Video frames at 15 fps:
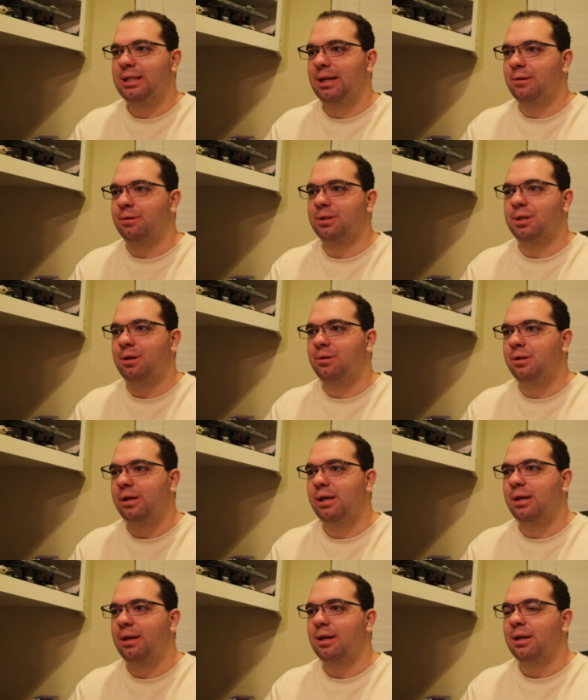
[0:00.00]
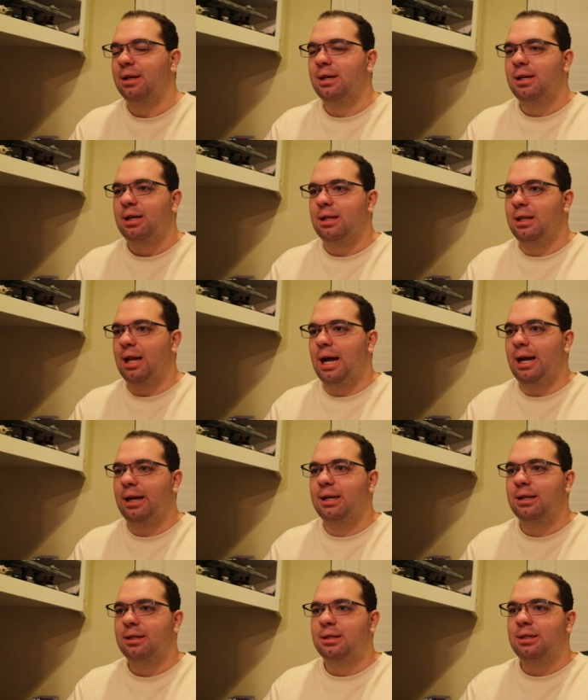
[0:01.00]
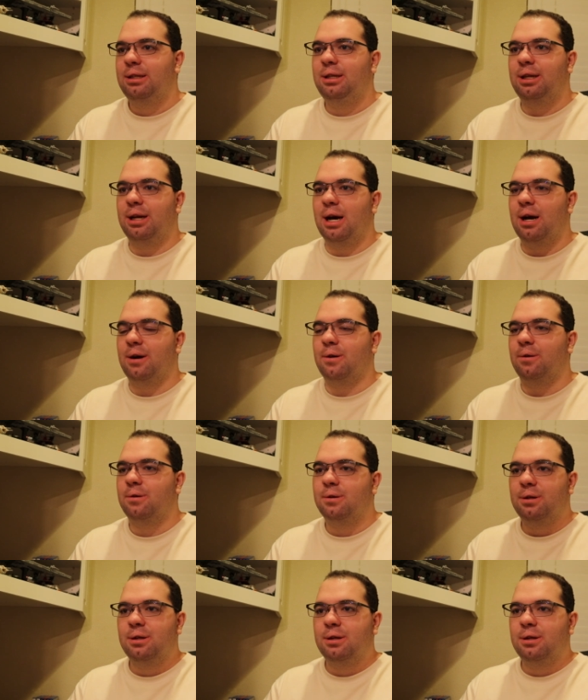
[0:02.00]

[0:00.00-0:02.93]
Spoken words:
There was only like, you know,